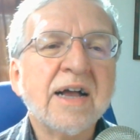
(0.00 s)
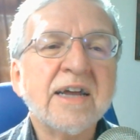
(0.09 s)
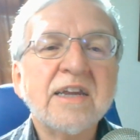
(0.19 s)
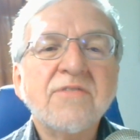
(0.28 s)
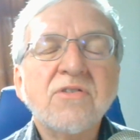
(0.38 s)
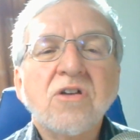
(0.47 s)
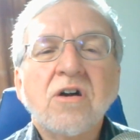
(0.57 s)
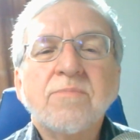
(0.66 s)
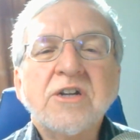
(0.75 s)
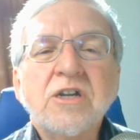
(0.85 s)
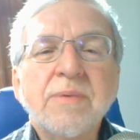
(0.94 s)
I had never thought
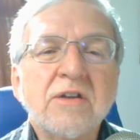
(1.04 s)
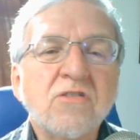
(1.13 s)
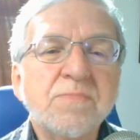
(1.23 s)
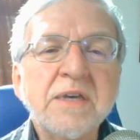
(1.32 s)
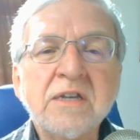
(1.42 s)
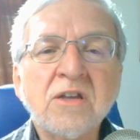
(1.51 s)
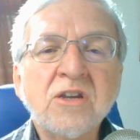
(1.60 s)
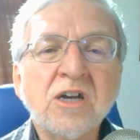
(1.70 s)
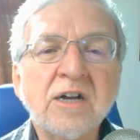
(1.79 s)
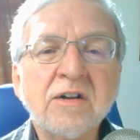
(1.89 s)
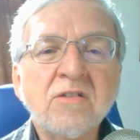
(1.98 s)
much about speaking in
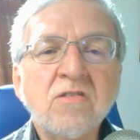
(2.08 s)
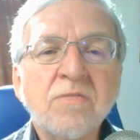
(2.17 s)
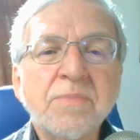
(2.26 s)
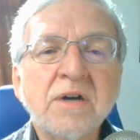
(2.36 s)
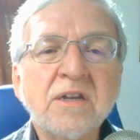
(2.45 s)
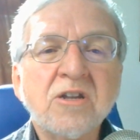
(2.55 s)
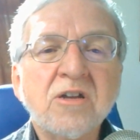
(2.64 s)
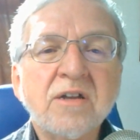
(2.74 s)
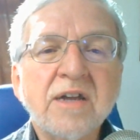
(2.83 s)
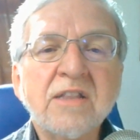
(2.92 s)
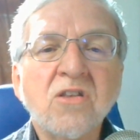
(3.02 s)
tongues, but
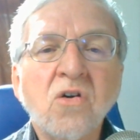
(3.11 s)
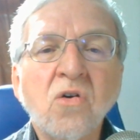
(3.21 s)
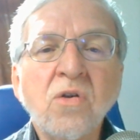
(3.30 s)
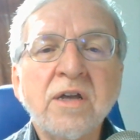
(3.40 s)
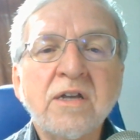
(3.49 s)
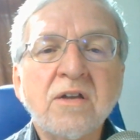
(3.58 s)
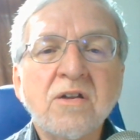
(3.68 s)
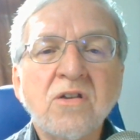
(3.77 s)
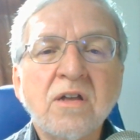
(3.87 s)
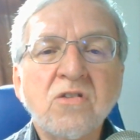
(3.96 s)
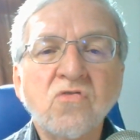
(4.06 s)
at the Holy
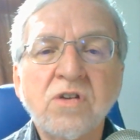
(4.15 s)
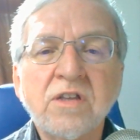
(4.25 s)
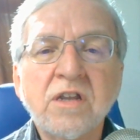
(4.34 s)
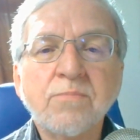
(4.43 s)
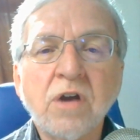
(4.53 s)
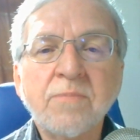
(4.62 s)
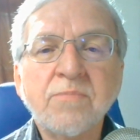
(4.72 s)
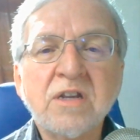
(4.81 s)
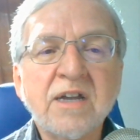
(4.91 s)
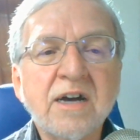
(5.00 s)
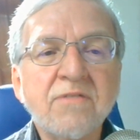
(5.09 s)
Trinity
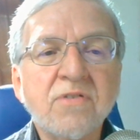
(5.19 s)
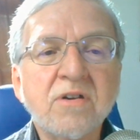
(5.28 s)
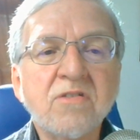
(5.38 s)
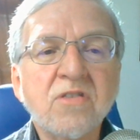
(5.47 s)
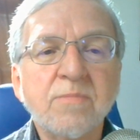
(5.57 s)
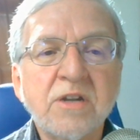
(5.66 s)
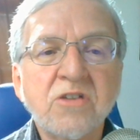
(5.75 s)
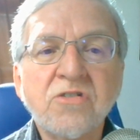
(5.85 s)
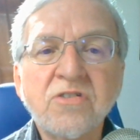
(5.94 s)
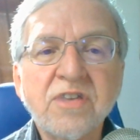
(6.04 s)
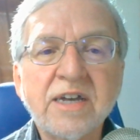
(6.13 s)
Brompton Conference, the
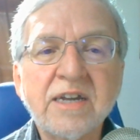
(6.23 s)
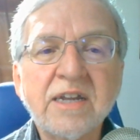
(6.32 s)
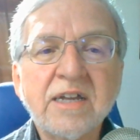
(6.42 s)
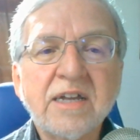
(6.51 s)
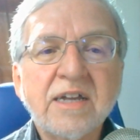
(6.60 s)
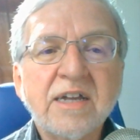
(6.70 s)
minister said,